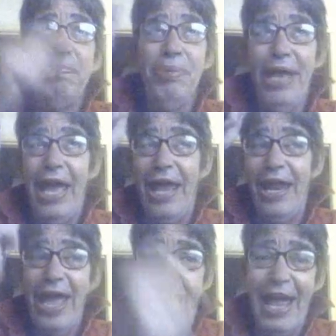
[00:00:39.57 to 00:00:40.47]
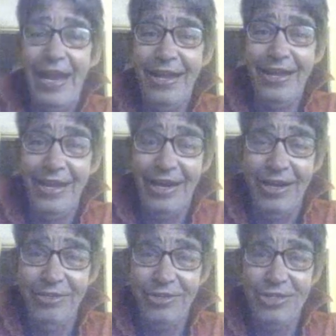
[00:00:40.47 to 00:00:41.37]
plaid hat and a
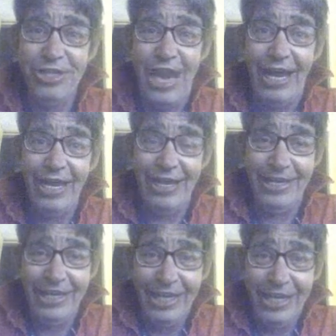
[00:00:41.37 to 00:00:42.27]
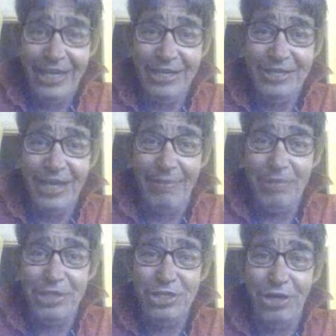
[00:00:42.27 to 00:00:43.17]
hunter's jacket, and his
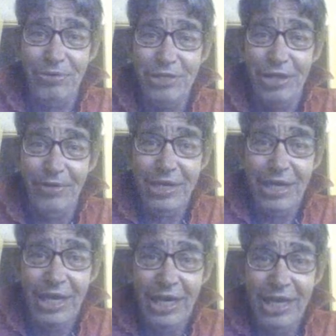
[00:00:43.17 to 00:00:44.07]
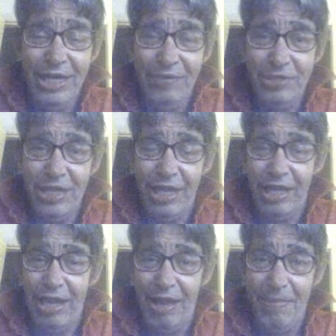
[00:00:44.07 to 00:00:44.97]
name was Jojo. And he was
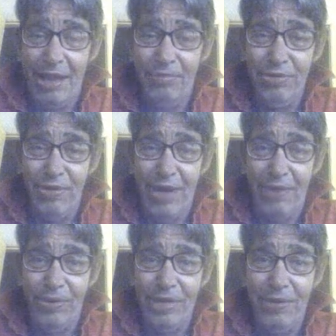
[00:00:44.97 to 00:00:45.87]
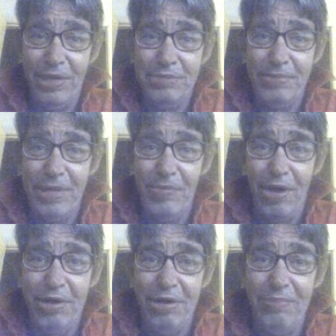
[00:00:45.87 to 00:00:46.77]
like, I don't know how old he was, but he
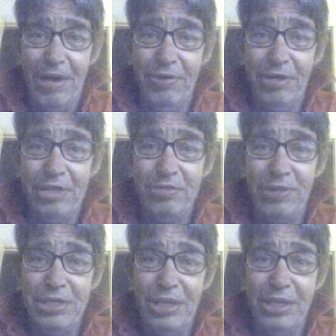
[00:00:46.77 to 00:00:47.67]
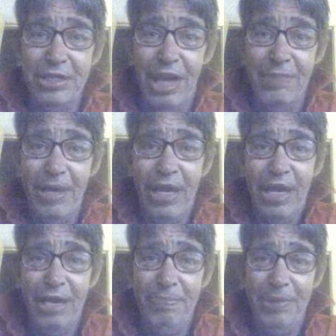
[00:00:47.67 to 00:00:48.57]
wandered around in the streets all the time.
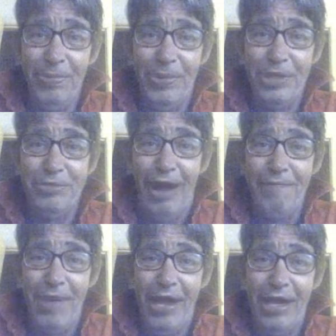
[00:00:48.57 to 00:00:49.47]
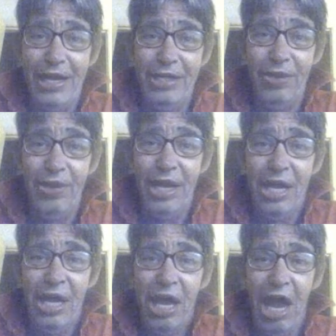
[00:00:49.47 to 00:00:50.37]
And people would drive by and they'd go,
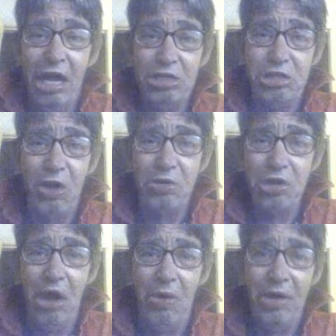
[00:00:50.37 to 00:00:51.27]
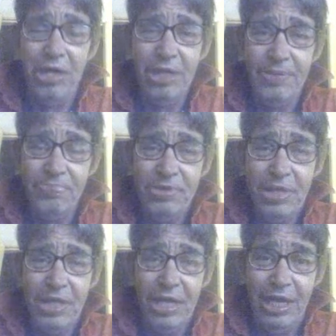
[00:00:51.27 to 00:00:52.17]
"Hey, Jojo!"
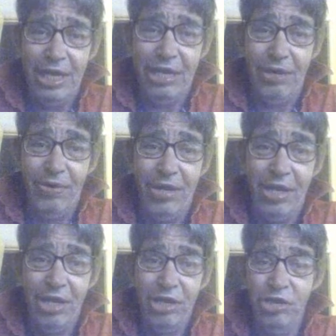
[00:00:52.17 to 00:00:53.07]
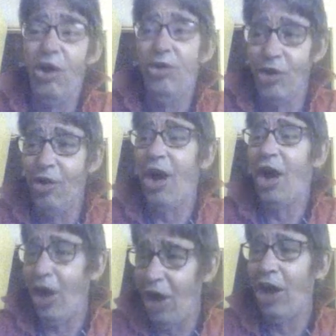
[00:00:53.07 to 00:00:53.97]
And he'd go, "Jojo,